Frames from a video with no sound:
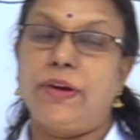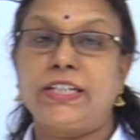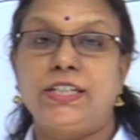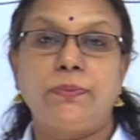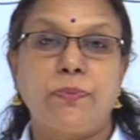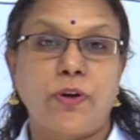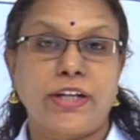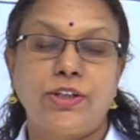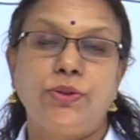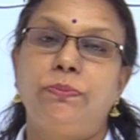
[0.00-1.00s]
Vector
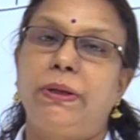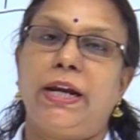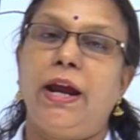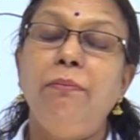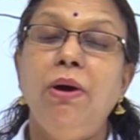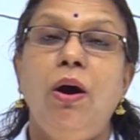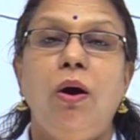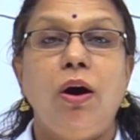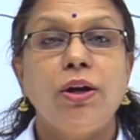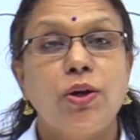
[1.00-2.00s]
product ennum parayam
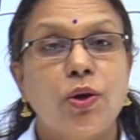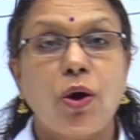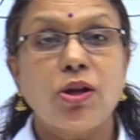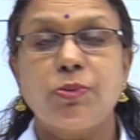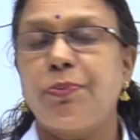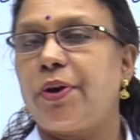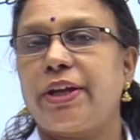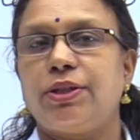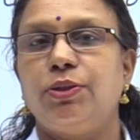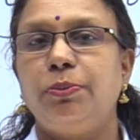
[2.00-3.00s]
or cross
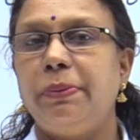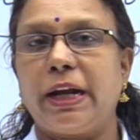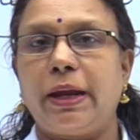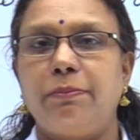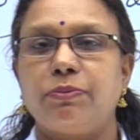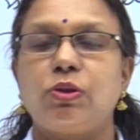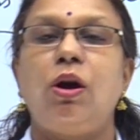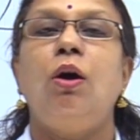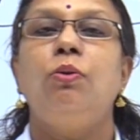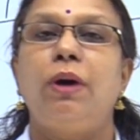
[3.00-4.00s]
product ennum parayam. So
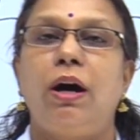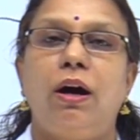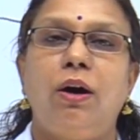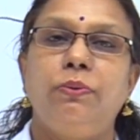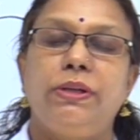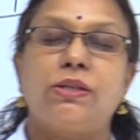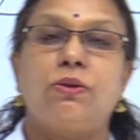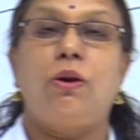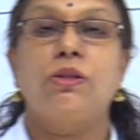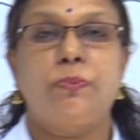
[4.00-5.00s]
how is
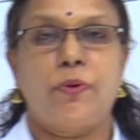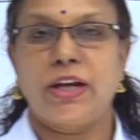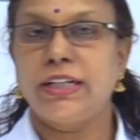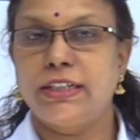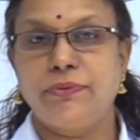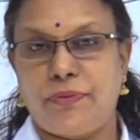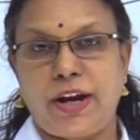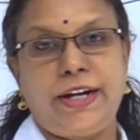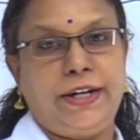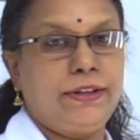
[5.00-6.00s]
cross product
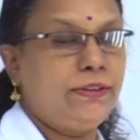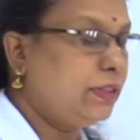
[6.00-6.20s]
defined?